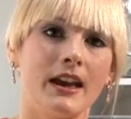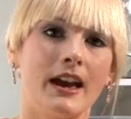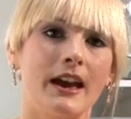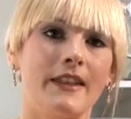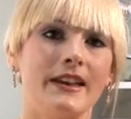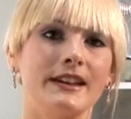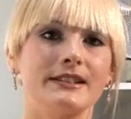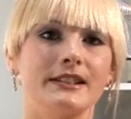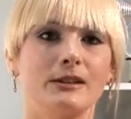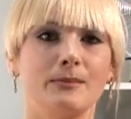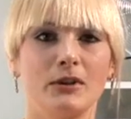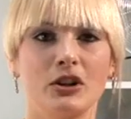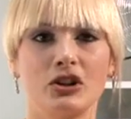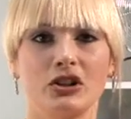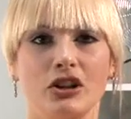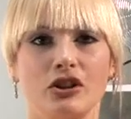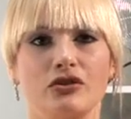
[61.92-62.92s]
And that's
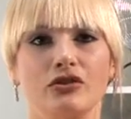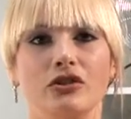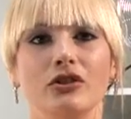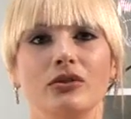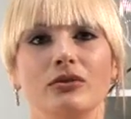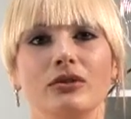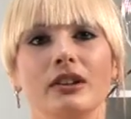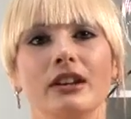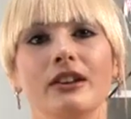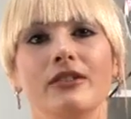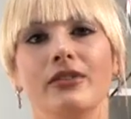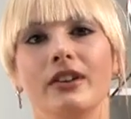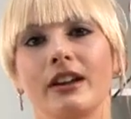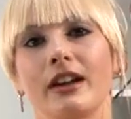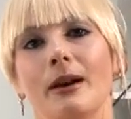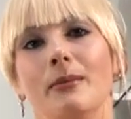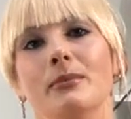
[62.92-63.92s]
especially true if
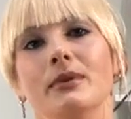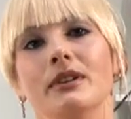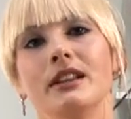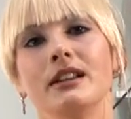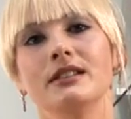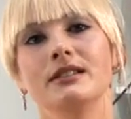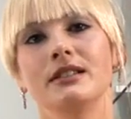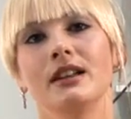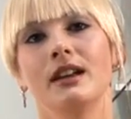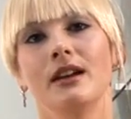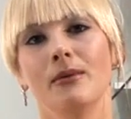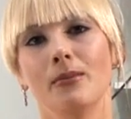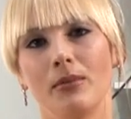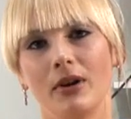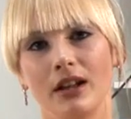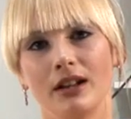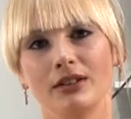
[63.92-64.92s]
it accompanies
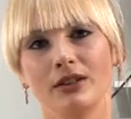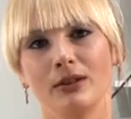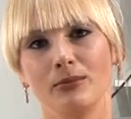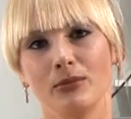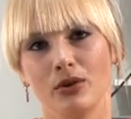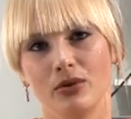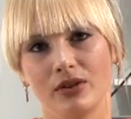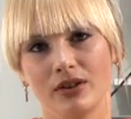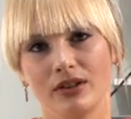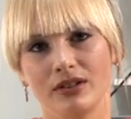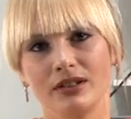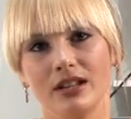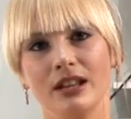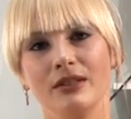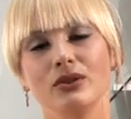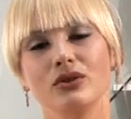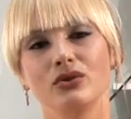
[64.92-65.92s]
blood and
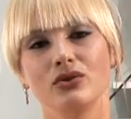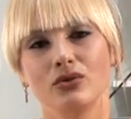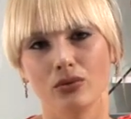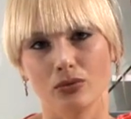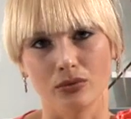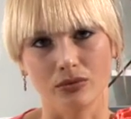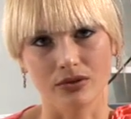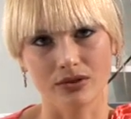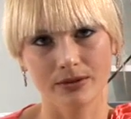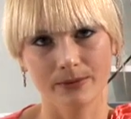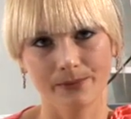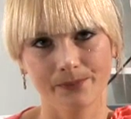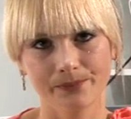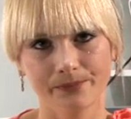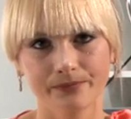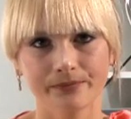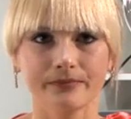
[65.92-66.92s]
mucus in the stools.
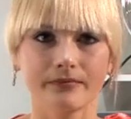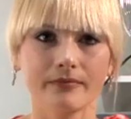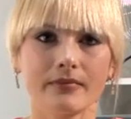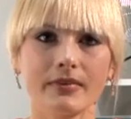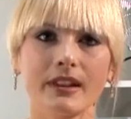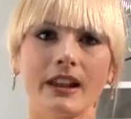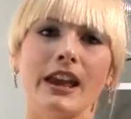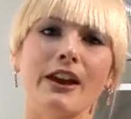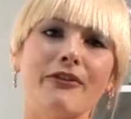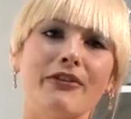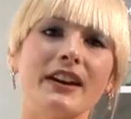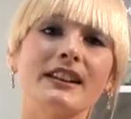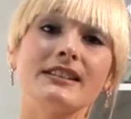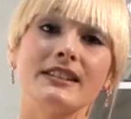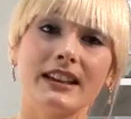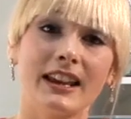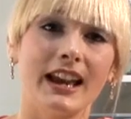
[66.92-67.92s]
If
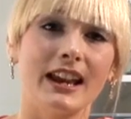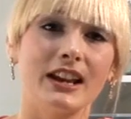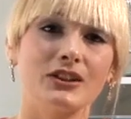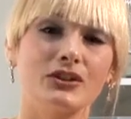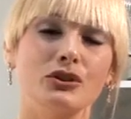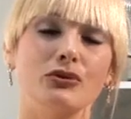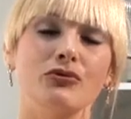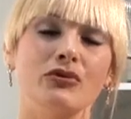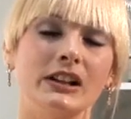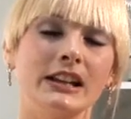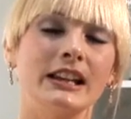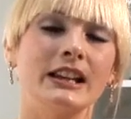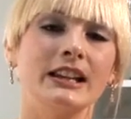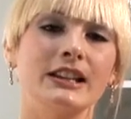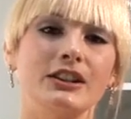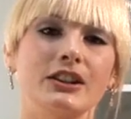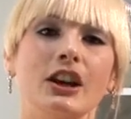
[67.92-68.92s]
that's the case, you really
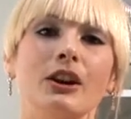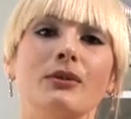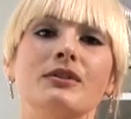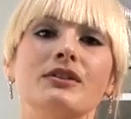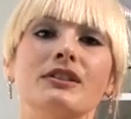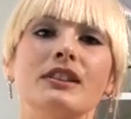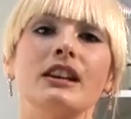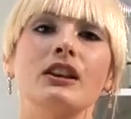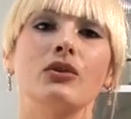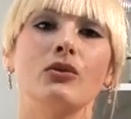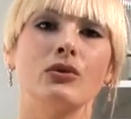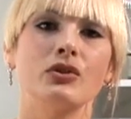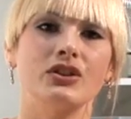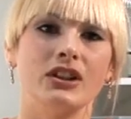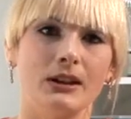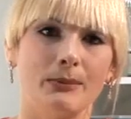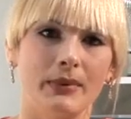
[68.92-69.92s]
need to go and see your
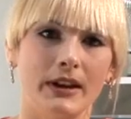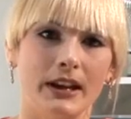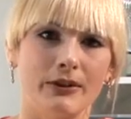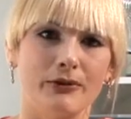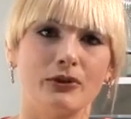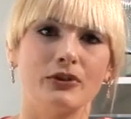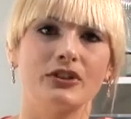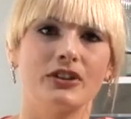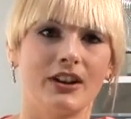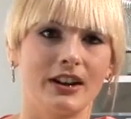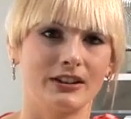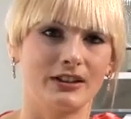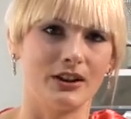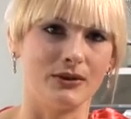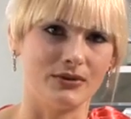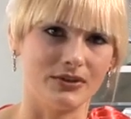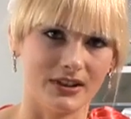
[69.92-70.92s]
GP for a
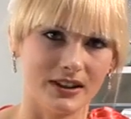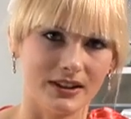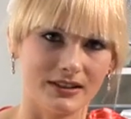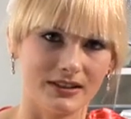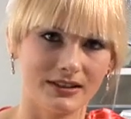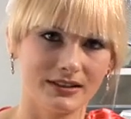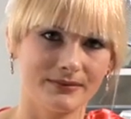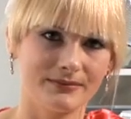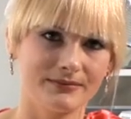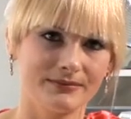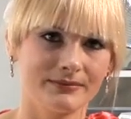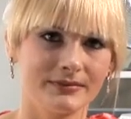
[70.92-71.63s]
diagnosis.